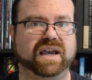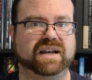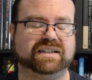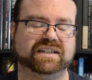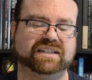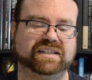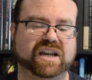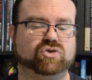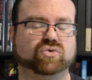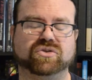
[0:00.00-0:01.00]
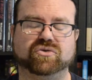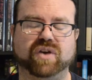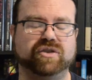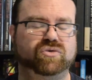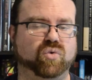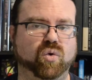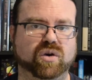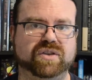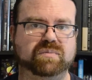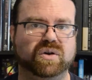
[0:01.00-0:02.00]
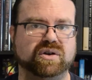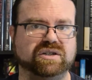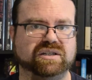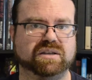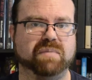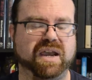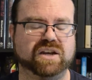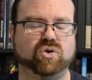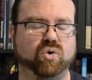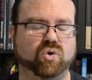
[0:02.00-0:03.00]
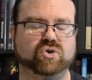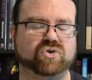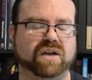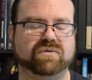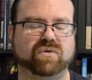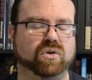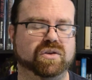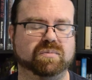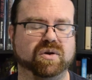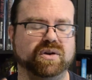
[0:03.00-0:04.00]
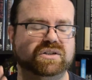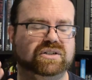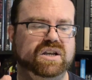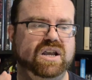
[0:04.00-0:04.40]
And it's a central thread through all of the books. It's the main core drive of all of the books.